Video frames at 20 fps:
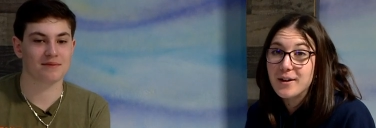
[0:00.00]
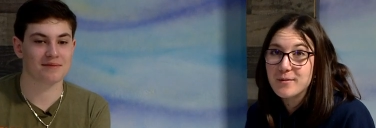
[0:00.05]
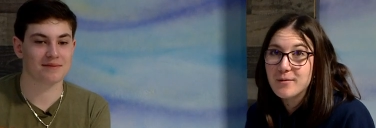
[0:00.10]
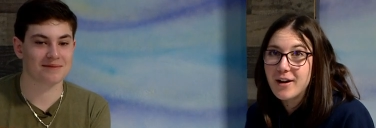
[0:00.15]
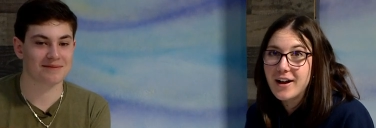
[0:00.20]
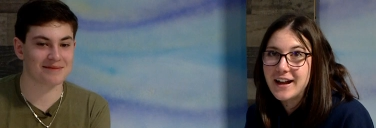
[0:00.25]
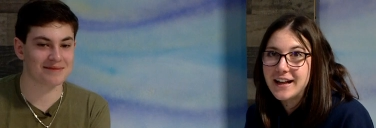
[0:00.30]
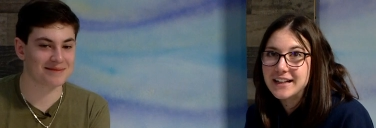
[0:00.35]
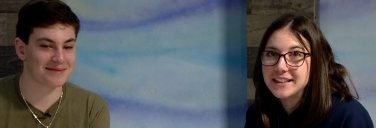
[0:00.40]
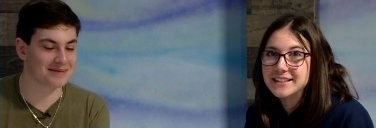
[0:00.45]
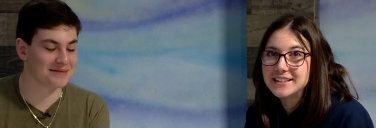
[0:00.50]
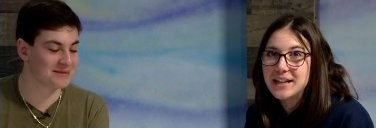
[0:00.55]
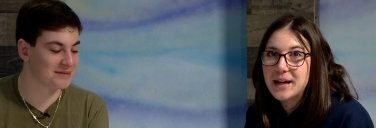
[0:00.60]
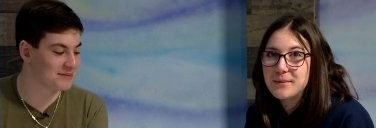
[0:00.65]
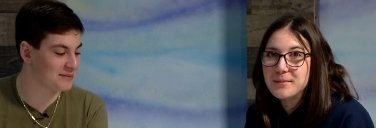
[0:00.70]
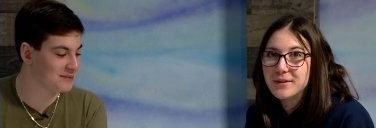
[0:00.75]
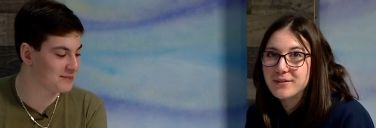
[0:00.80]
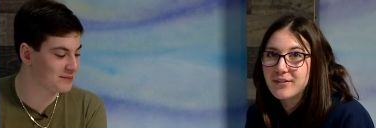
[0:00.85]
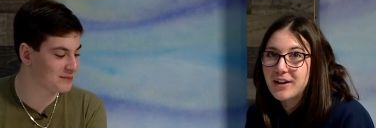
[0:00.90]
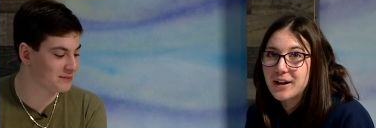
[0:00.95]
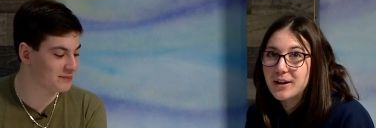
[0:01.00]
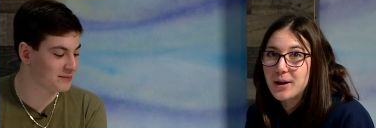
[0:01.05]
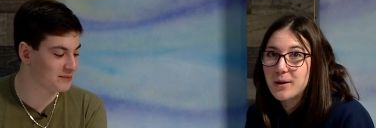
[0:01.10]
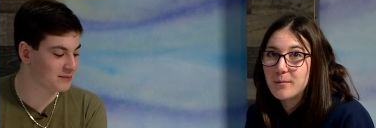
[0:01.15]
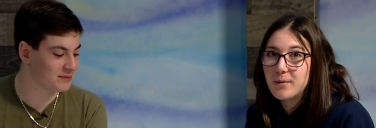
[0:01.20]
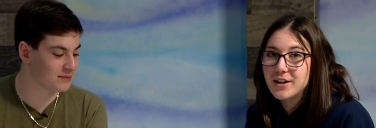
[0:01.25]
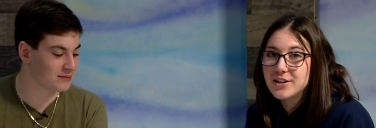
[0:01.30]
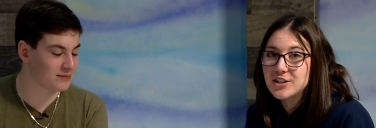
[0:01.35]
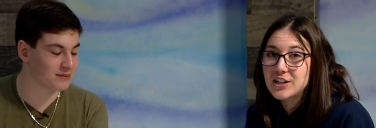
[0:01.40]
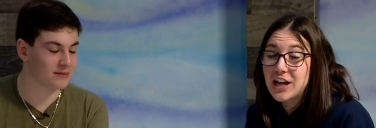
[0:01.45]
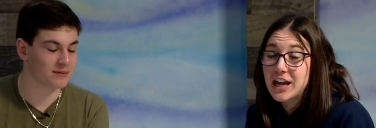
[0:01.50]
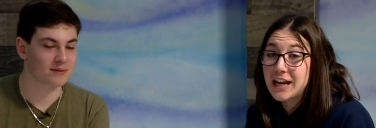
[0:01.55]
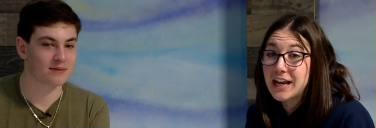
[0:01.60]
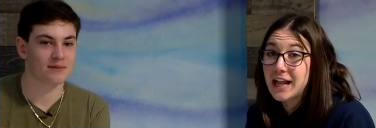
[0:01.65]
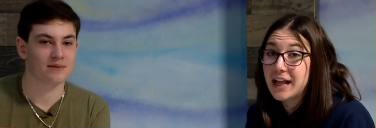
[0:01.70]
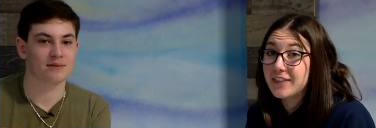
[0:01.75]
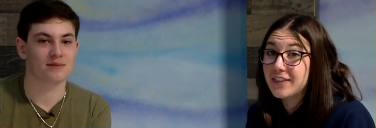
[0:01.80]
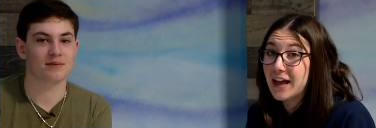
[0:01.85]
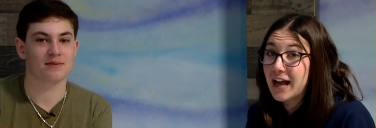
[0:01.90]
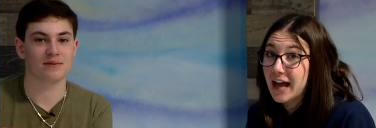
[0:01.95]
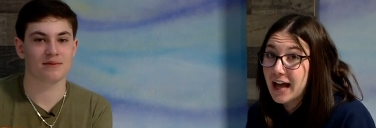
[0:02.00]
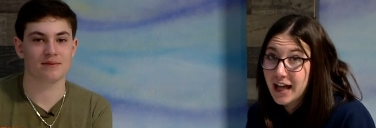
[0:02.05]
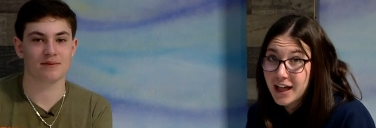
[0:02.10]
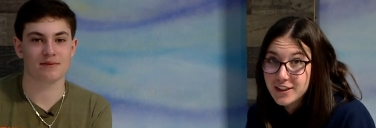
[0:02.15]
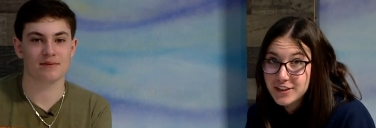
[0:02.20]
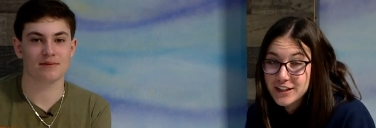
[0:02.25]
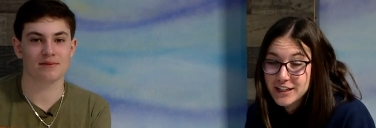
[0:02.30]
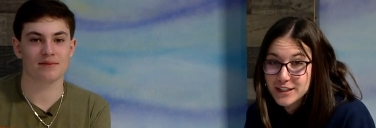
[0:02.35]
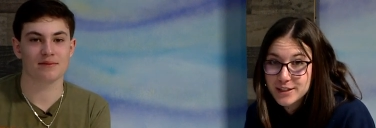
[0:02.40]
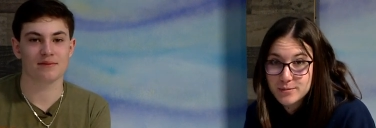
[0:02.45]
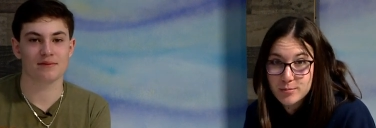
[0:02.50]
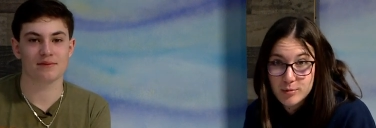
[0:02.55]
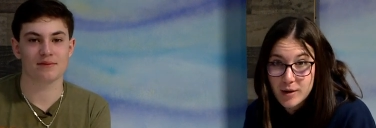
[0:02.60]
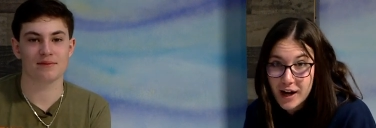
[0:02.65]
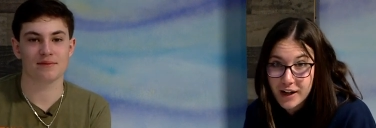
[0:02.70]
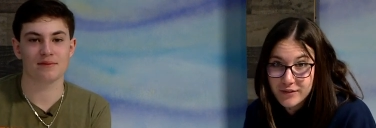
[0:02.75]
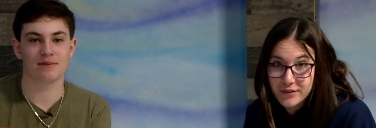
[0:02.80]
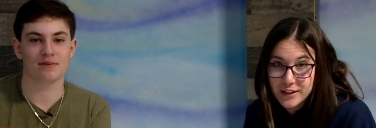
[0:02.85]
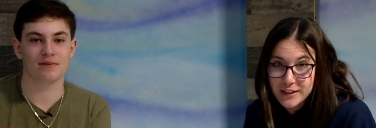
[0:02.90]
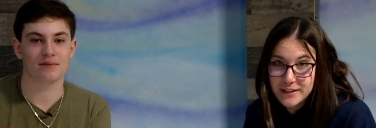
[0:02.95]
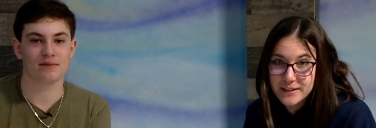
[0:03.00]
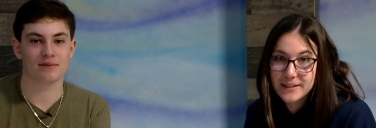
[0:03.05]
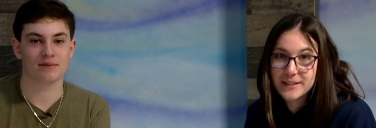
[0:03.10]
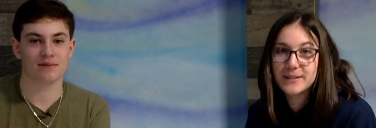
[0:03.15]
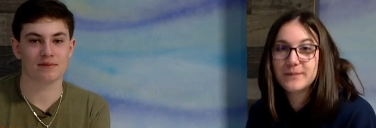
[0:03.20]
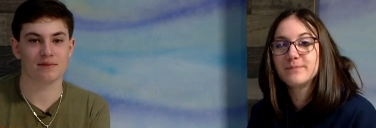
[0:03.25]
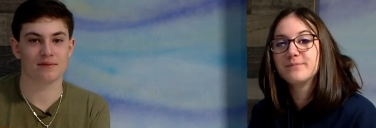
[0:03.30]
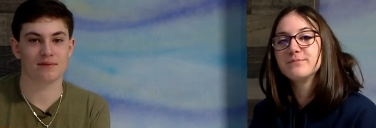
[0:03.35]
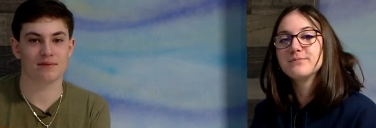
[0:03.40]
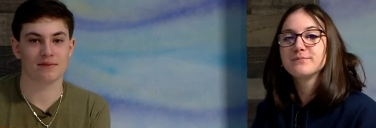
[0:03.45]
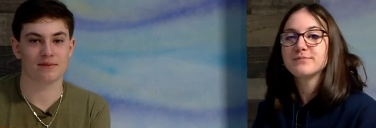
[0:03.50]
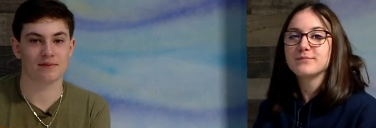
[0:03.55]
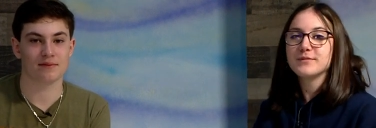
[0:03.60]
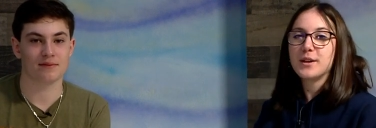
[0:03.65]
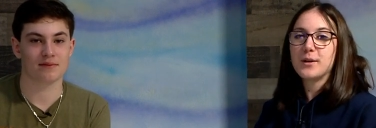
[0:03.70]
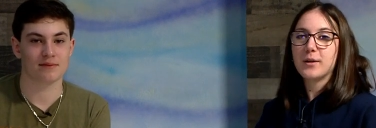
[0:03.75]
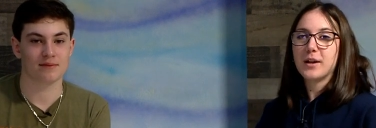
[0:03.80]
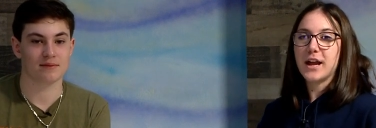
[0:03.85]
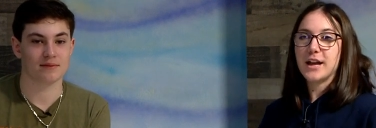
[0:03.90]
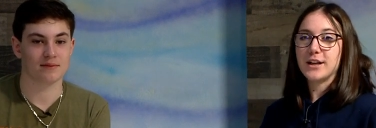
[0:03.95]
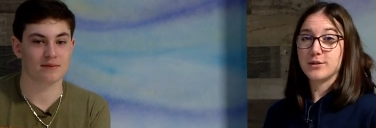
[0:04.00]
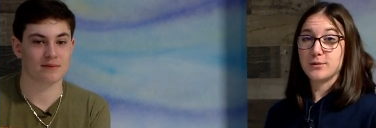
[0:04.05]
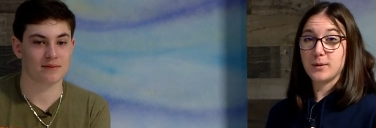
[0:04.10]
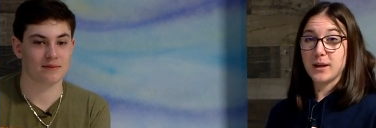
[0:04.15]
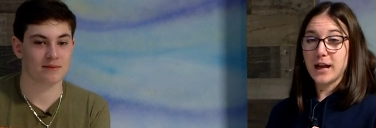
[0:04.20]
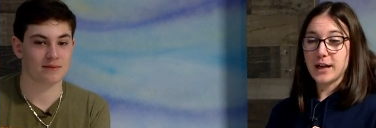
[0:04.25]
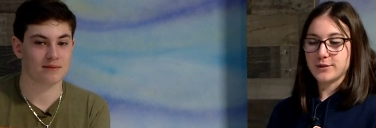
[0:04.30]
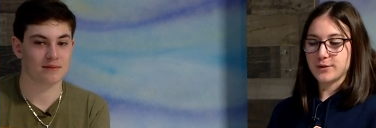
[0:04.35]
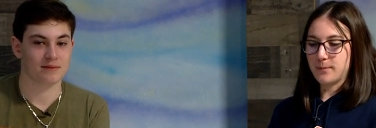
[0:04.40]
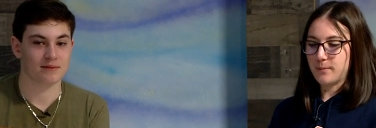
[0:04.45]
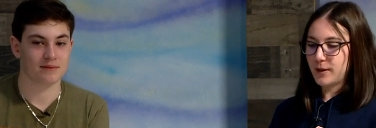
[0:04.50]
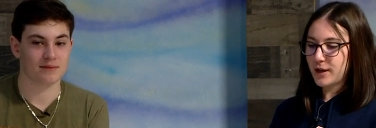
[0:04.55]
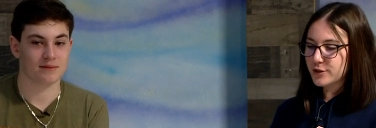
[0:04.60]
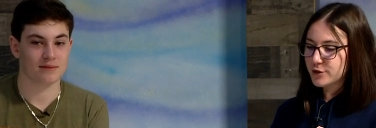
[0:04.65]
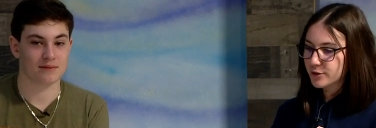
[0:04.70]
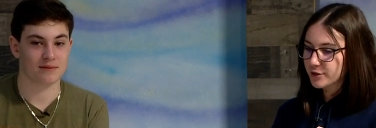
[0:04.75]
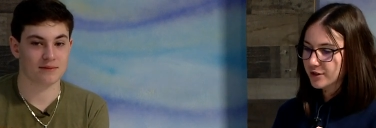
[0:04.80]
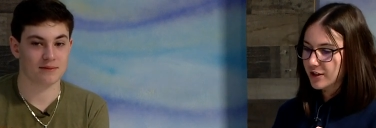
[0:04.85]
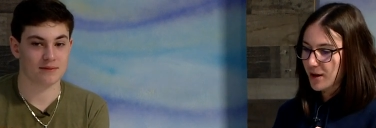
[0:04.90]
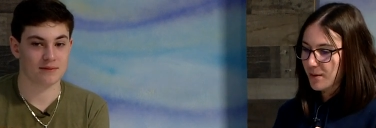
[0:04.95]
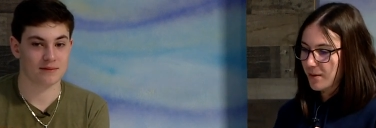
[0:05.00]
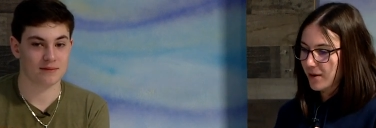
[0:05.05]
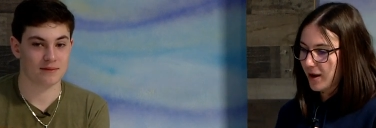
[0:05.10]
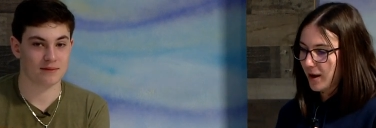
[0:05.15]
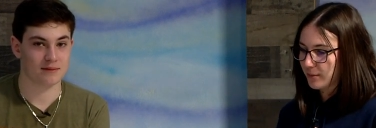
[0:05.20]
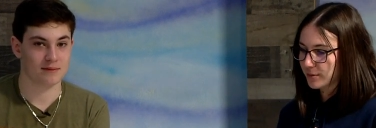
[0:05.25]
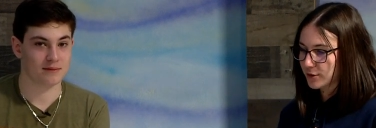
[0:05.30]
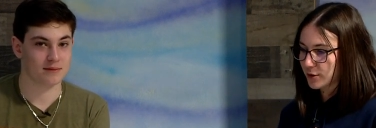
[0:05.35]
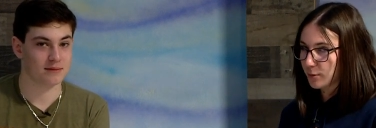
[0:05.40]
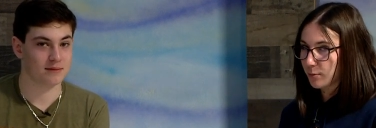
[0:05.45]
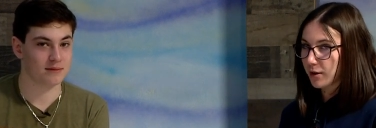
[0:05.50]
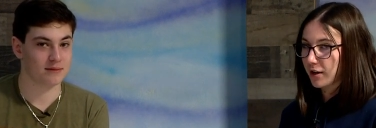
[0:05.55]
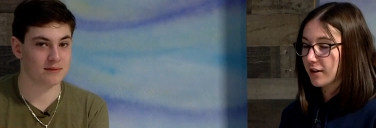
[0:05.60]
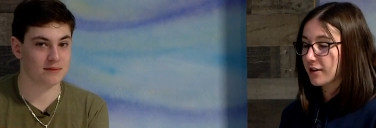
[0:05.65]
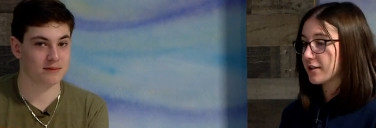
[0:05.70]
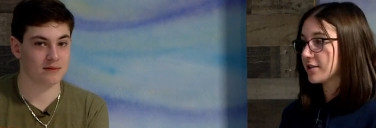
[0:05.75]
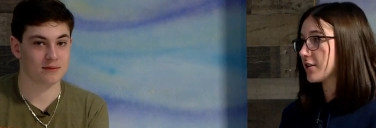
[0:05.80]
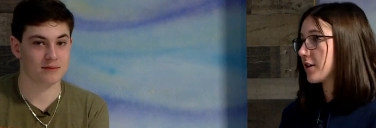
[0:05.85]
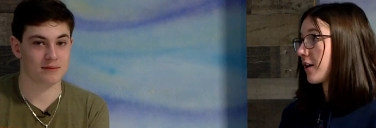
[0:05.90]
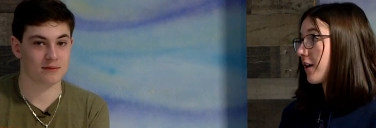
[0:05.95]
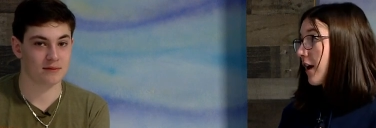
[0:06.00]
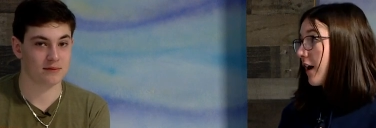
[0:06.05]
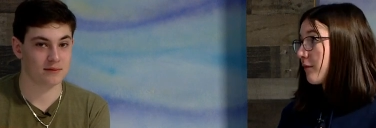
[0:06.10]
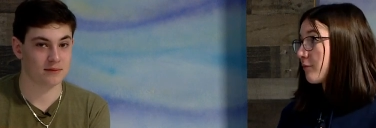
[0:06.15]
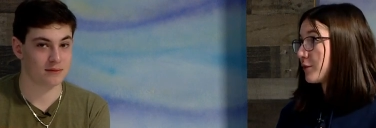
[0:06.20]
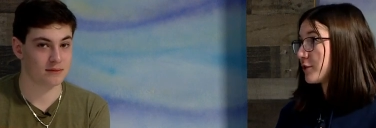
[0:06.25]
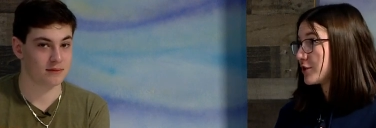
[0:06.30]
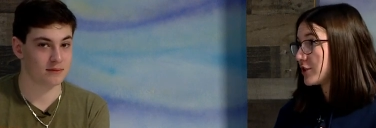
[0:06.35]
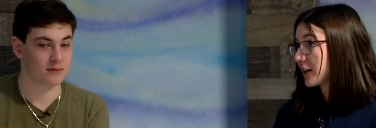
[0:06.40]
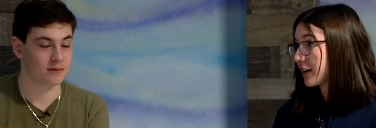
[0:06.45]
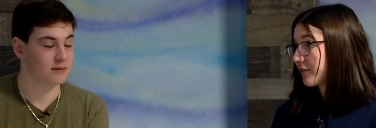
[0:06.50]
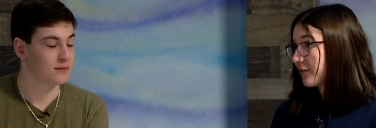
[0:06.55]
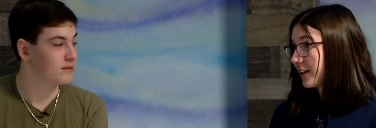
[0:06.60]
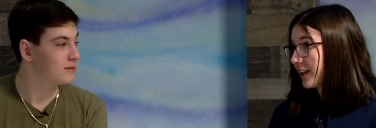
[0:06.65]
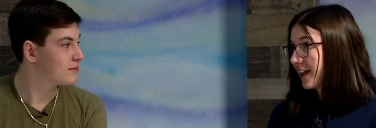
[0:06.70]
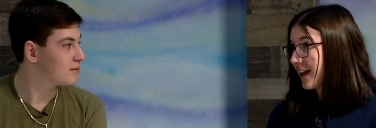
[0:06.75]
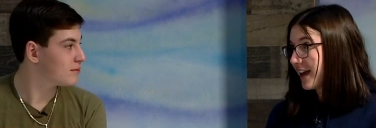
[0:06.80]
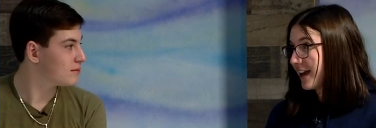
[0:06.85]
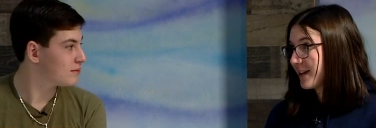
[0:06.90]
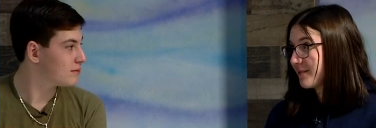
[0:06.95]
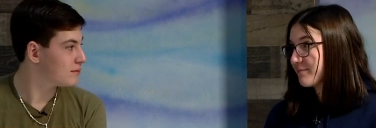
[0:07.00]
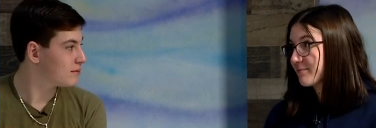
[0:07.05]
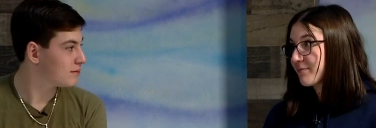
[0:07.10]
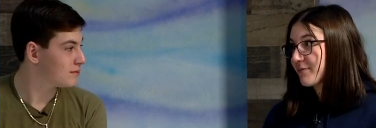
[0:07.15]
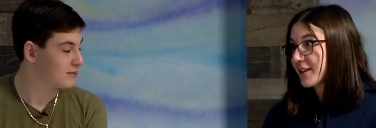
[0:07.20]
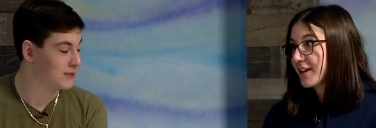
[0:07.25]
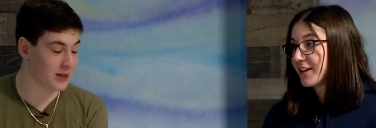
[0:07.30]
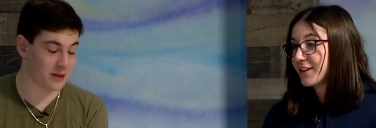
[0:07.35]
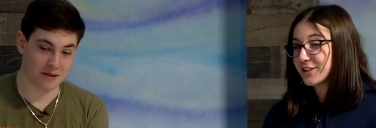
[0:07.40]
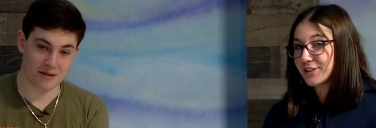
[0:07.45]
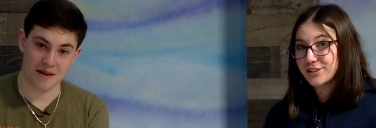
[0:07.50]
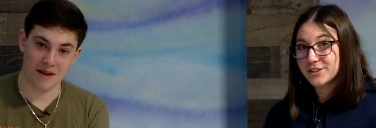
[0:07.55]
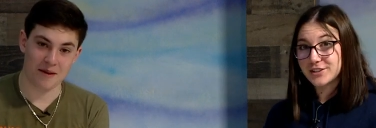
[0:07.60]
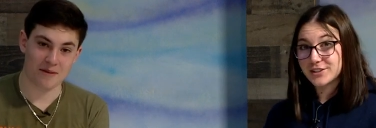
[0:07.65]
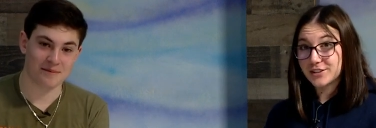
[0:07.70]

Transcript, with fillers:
Speaker 1: All right, it's time to find out what chain had the healthiest breakfast. Okay, so we got some pictures coming up. So we're going to start off with Chick fil A okay.